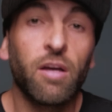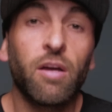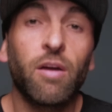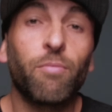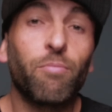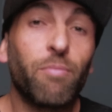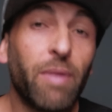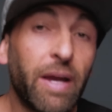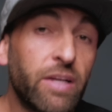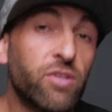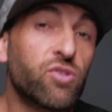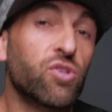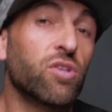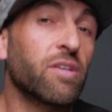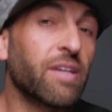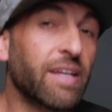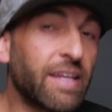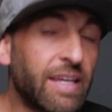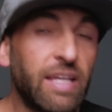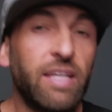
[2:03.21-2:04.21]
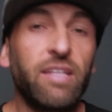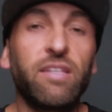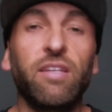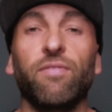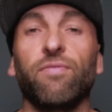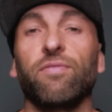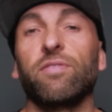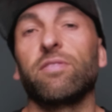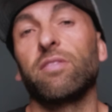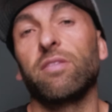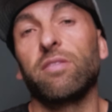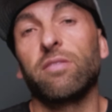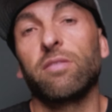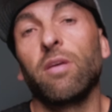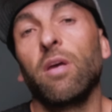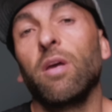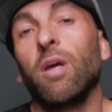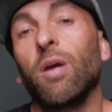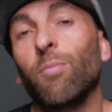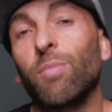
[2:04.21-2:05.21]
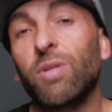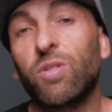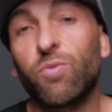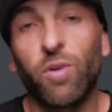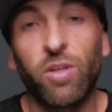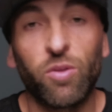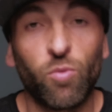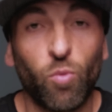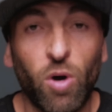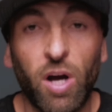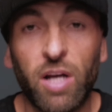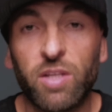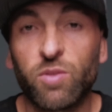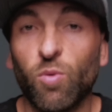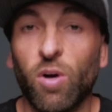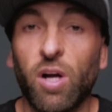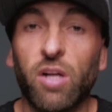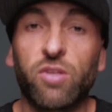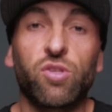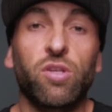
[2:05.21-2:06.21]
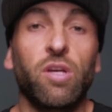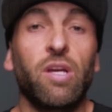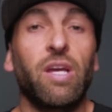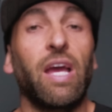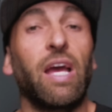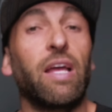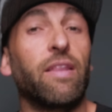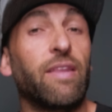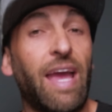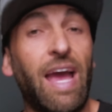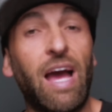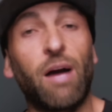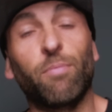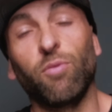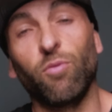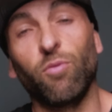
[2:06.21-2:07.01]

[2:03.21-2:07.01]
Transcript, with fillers: major key differences between the Wyze Watch and the Apple